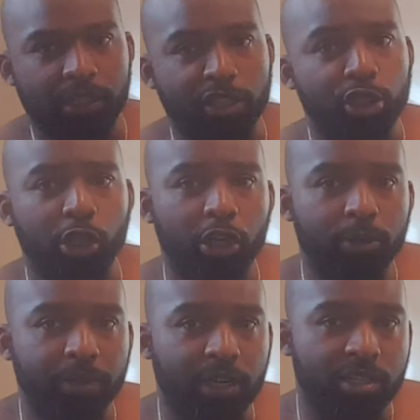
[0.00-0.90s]

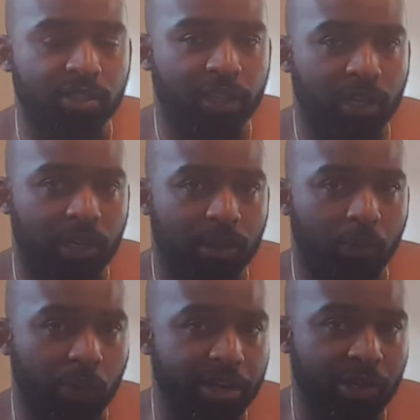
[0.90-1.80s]
disturbed because of
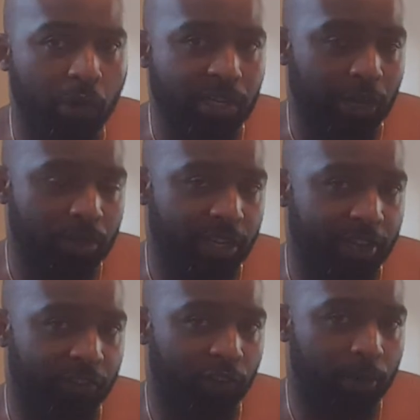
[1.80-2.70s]
the wind noise I was
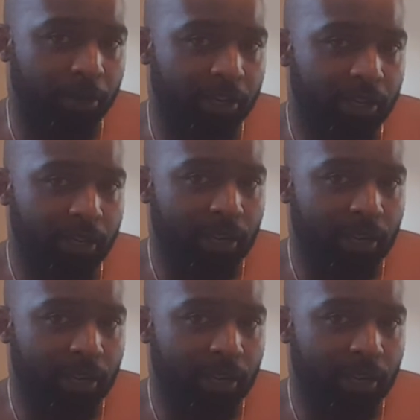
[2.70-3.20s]
getting from it.